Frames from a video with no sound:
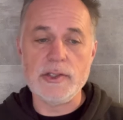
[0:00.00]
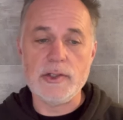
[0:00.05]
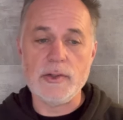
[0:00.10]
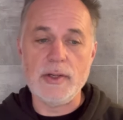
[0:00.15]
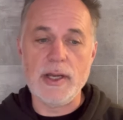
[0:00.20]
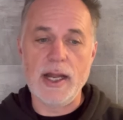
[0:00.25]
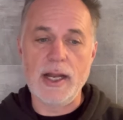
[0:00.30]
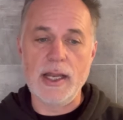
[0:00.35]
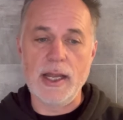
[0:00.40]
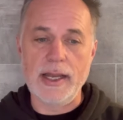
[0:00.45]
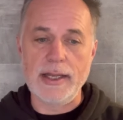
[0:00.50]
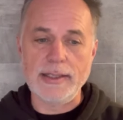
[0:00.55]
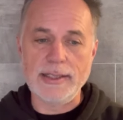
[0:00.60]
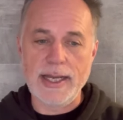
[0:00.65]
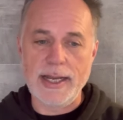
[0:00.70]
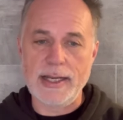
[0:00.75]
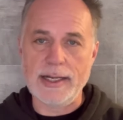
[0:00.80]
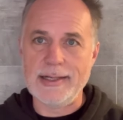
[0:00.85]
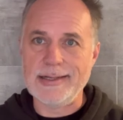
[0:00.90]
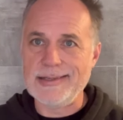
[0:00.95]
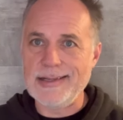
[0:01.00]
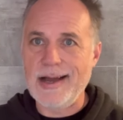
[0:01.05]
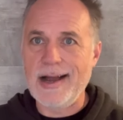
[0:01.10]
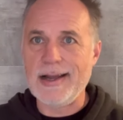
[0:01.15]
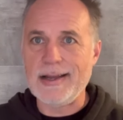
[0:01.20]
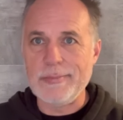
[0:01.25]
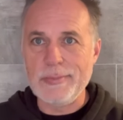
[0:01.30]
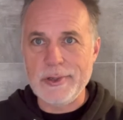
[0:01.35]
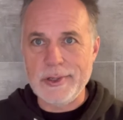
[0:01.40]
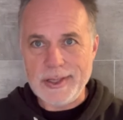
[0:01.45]
so kind of like taking a
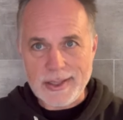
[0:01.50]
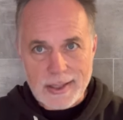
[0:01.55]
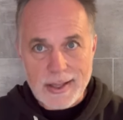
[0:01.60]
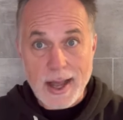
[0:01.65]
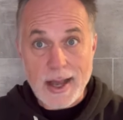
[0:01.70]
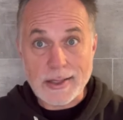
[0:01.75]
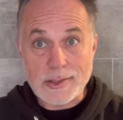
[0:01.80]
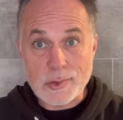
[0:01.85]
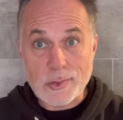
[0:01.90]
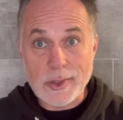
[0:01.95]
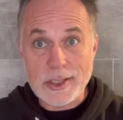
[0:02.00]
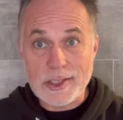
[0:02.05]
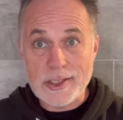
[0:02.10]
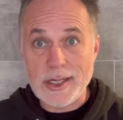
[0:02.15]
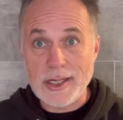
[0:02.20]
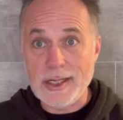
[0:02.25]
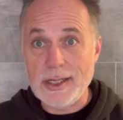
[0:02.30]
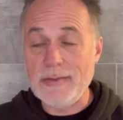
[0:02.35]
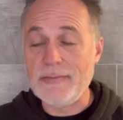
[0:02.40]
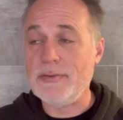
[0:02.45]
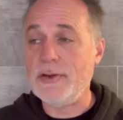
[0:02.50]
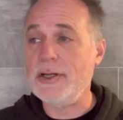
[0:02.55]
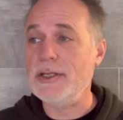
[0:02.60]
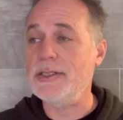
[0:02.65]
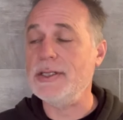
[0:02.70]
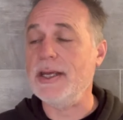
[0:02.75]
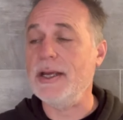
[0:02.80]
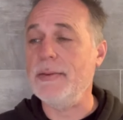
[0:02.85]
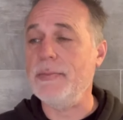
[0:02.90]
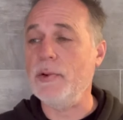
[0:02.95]
Glock and putting a Glock switch in it, for
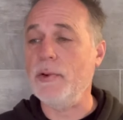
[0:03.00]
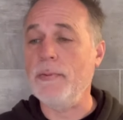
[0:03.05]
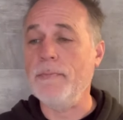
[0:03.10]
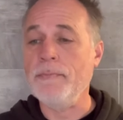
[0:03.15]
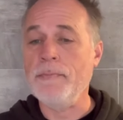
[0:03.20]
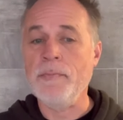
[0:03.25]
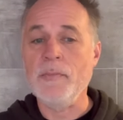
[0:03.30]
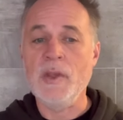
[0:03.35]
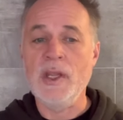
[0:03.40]
example,